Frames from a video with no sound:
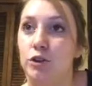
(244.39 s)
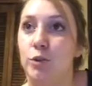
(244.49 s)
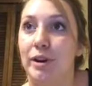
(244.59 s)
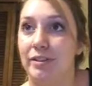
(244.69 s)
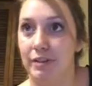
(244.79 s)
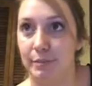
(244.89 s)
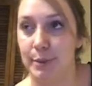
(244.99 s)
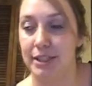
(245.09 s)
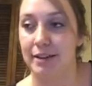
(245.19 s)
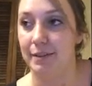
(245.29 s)

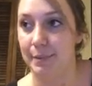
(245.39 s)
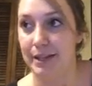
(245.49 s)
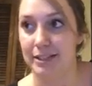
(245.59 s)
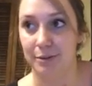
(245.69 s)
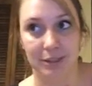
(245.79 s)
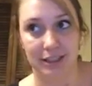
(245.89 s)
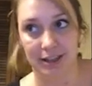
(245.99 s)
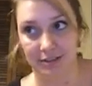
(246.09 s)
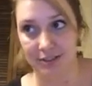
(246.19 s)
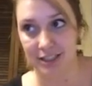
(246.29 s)
25% of the pizza was
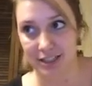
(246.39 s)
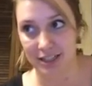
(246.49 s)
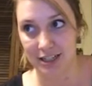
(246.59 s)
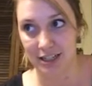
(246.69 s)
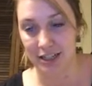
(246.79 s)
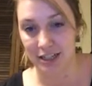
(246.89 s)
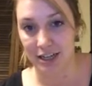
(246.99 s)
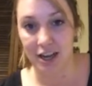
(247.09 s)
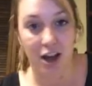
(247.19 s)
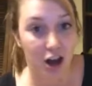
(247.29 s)
left?
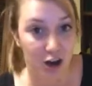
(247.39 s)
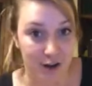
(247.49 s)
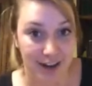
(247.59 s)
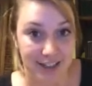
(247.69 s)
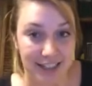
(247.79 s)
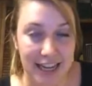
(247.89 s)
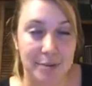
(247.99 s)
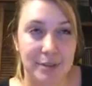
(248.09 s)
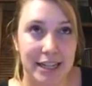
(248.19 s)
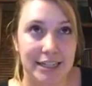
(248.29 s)
Okay,
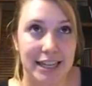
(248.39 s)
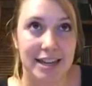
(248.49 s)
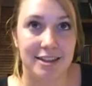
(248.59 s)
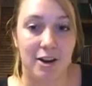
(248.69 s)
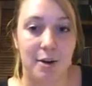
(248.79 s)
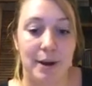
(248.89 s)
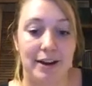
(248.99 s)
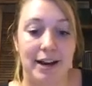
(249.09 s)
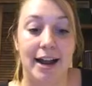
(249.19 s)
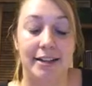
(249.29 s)
Sam says he thought
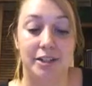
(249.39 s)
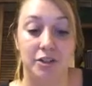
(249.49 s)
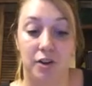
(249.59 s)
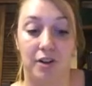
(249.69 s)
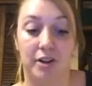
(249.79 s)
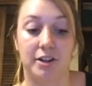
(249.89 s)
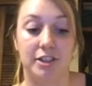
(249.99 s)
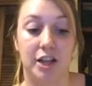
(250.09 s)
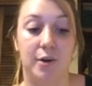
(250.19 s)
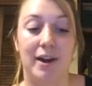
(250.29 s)
about it as a dollar.
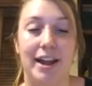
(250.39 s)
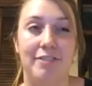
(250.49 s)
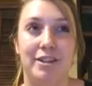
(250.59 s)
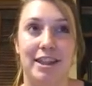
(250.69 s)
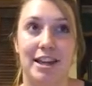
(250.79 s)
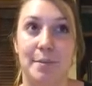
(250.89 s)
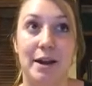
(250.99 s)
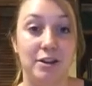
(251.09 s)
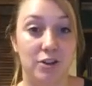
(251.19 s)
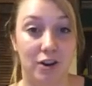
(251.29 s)
So if we think
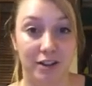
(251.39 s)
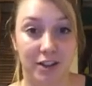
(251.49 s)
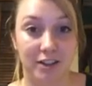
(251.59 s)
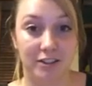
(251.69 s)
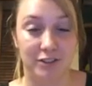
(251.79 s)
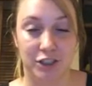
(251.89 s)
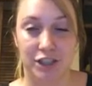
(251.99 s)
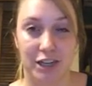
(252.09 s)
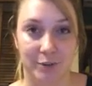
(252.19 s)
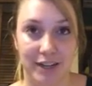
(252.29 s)
about a dollar,
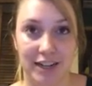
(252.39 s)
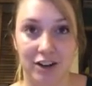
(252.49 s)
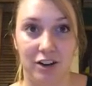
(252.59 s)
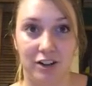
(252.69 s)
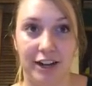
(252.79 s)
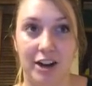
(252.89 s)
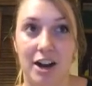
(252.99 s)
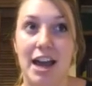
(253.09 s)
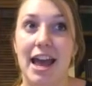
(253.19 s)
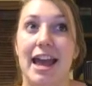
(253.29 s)
just like we did earlier,
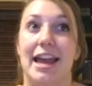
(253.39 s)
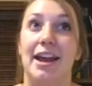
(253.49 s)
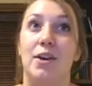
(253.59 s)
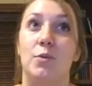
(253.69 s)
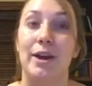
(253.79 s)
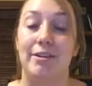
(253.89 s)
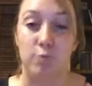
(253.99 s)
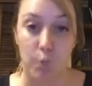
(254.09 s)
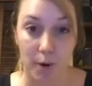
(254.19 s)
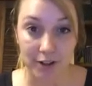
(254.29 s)
and we have
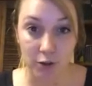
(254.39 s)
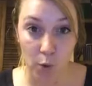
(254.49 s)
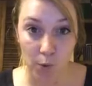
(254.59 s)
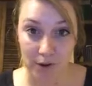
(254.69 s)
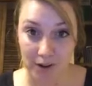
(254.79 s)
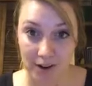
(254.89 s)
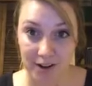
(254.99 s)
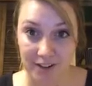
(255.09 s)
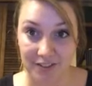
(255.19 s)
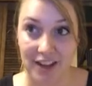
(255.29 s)
1/4,
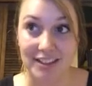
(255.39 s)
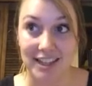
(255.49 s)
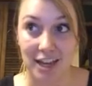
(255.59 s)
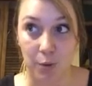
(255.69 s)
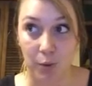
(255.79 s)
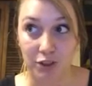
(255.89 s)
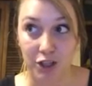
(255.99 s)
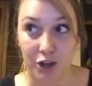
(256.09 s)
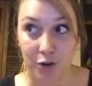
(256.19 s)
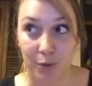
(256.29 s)
that's equal
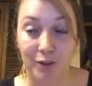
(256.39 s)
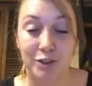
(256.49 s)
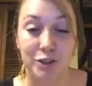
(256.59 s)
to